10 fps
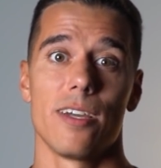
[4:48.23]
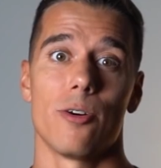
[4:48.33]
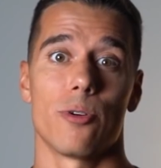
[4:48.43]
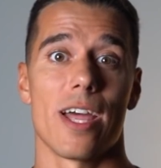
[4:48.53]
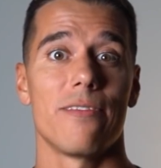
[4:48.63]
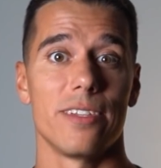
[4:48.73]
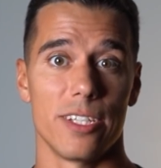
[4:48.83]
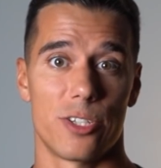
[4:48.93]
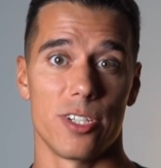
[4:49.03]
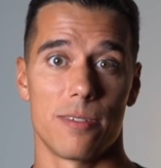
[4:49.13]
or heavy
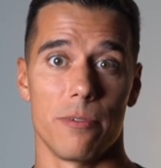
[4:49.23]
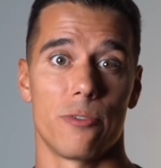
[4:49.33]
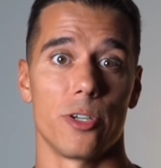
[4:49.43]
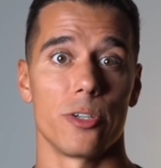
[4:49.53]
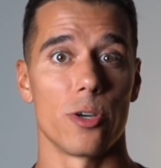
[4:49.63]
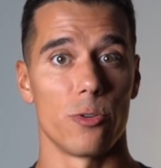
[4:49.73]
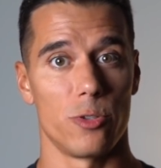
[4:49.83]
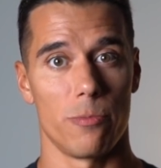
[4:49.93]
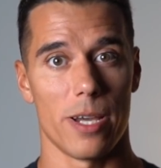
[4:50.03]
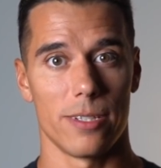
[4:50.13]
dishes before you go
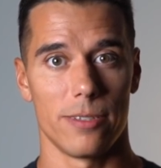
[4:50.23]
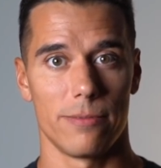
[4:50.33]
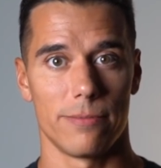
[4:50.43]
to bed.